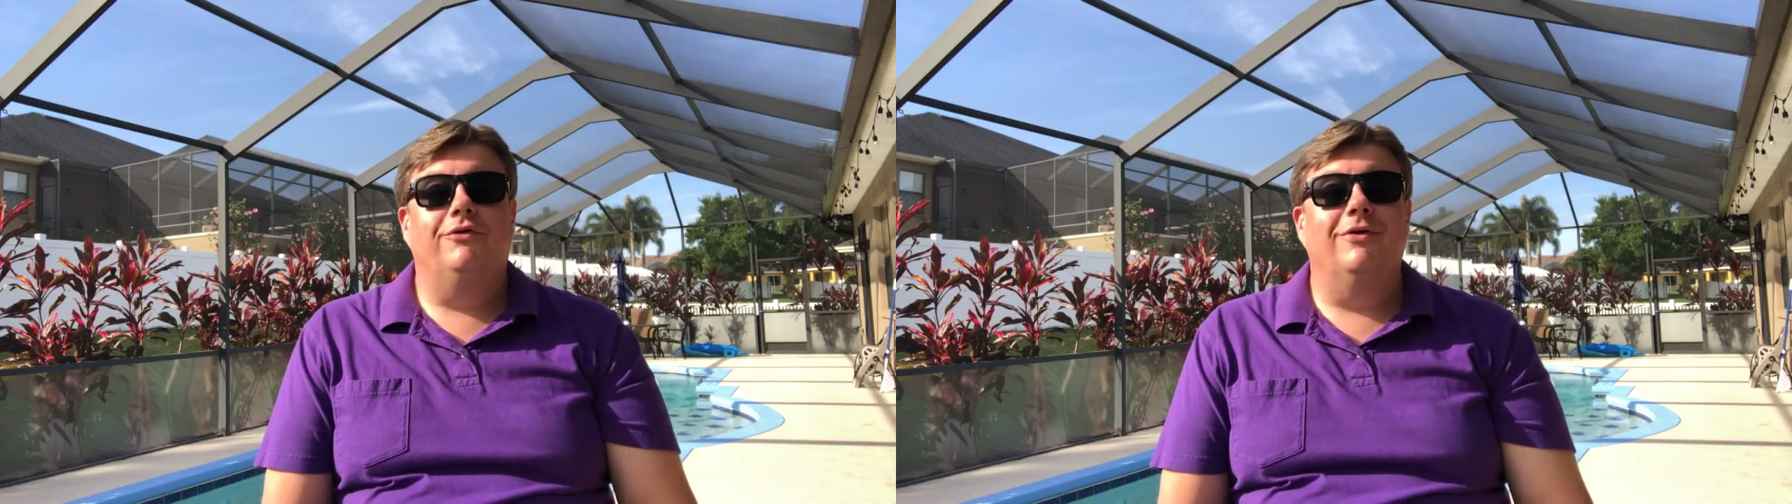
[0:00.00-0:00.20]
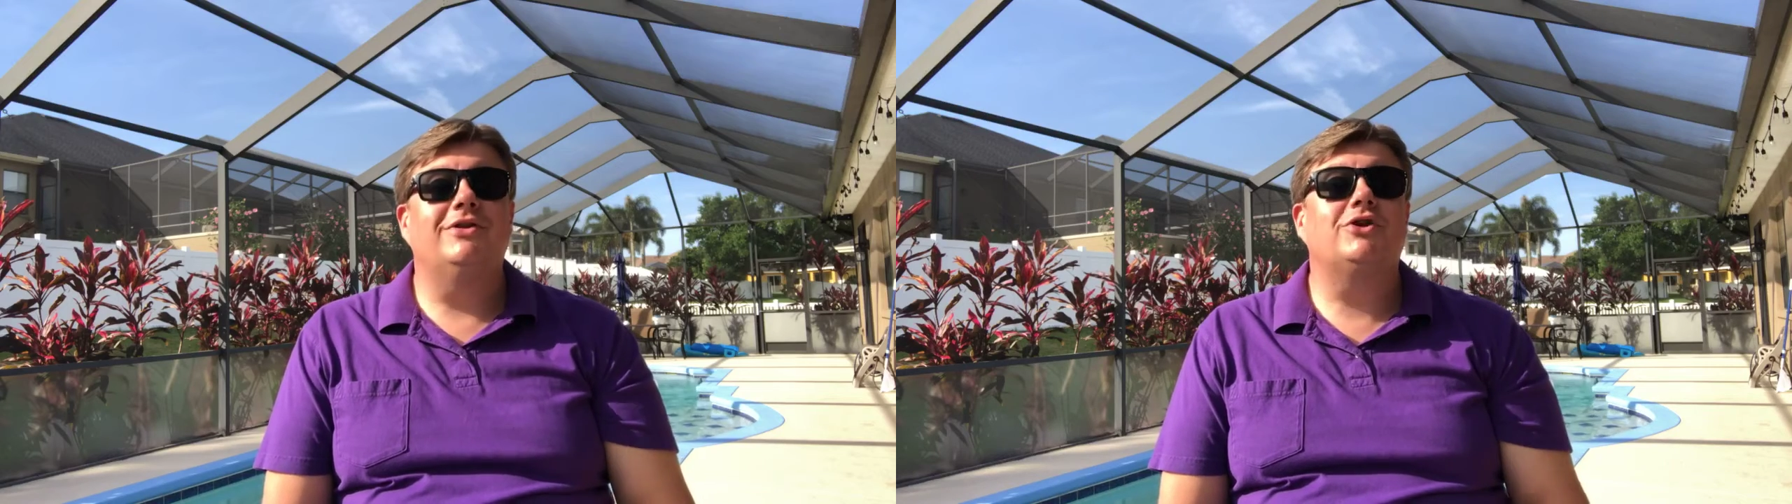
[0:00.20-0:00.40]

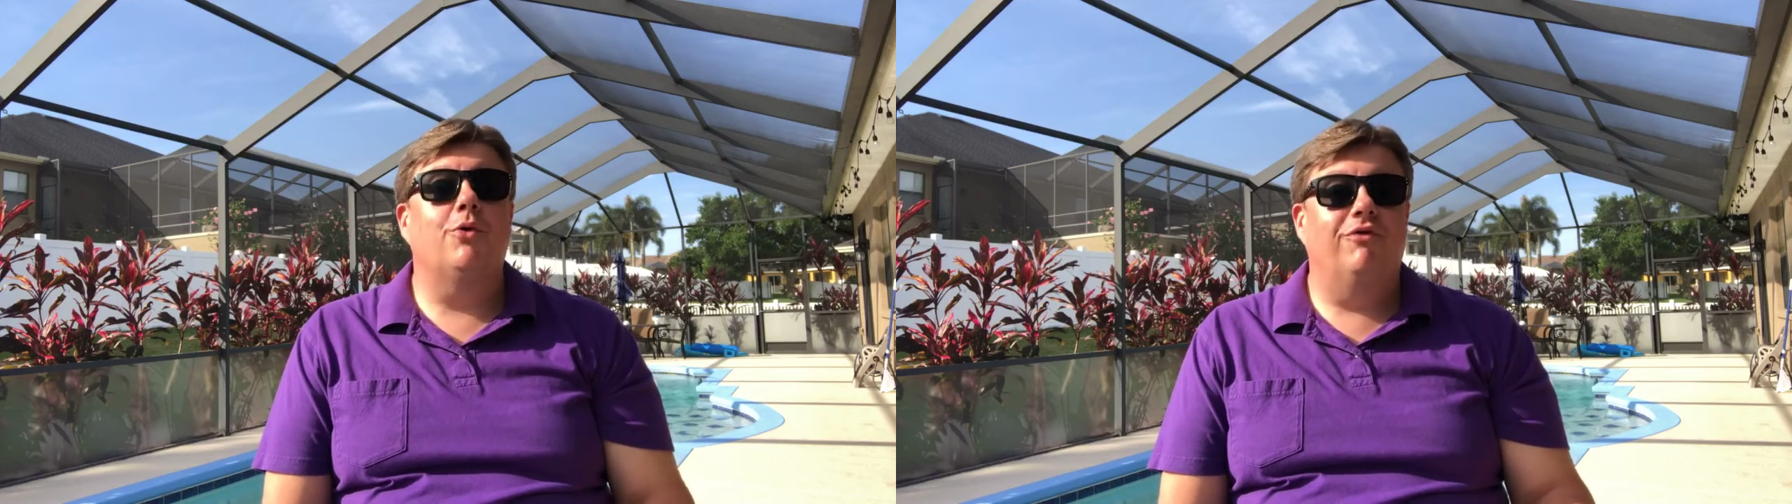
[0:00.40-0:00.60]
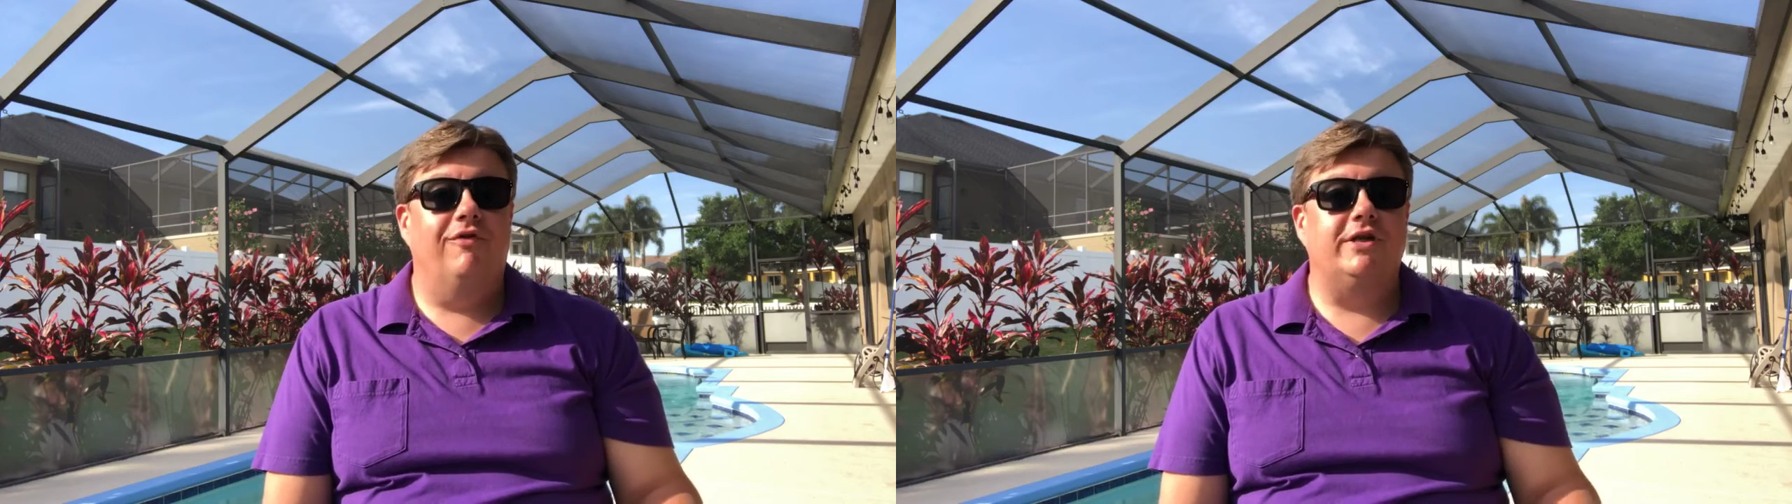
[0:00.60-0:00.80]
So let's
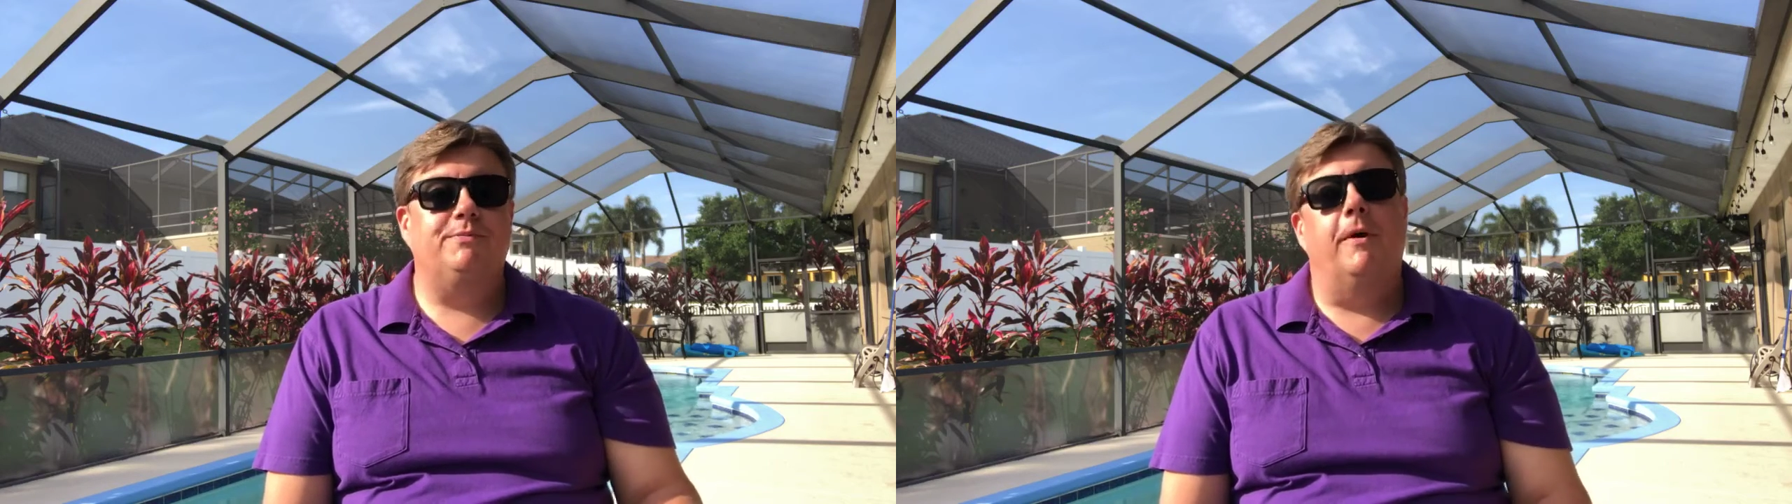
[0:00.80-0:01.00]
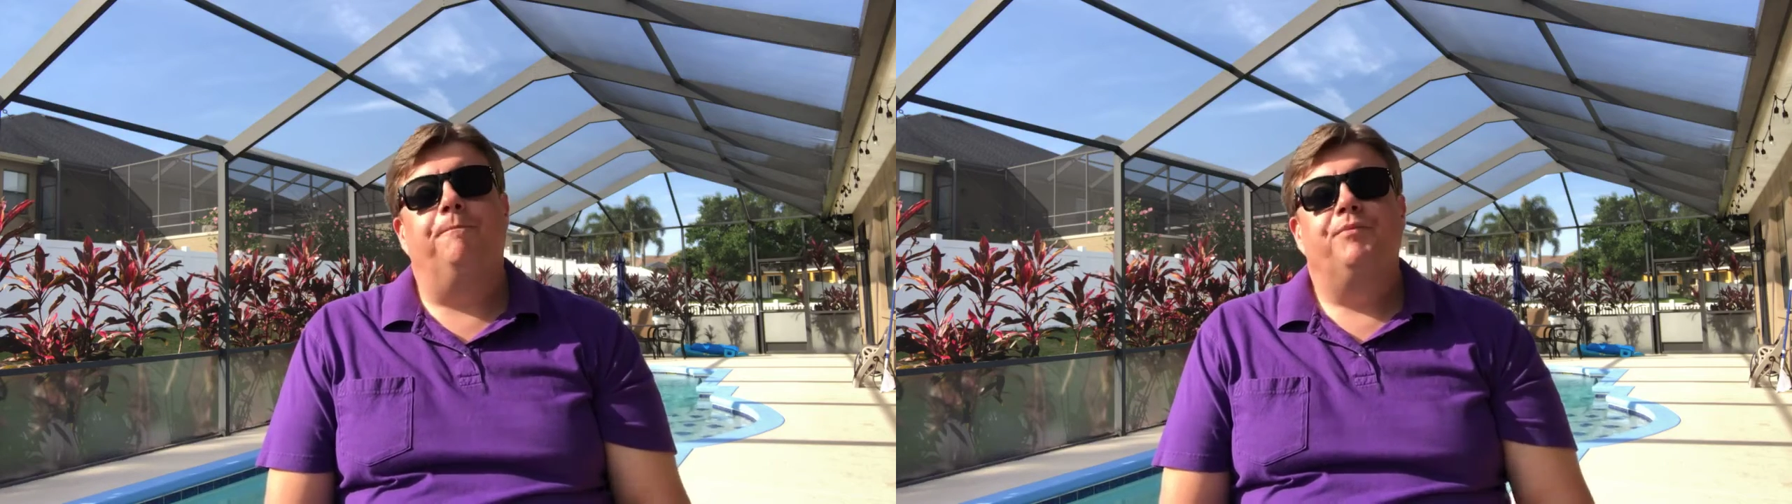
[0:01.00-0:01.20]
start with Facebook.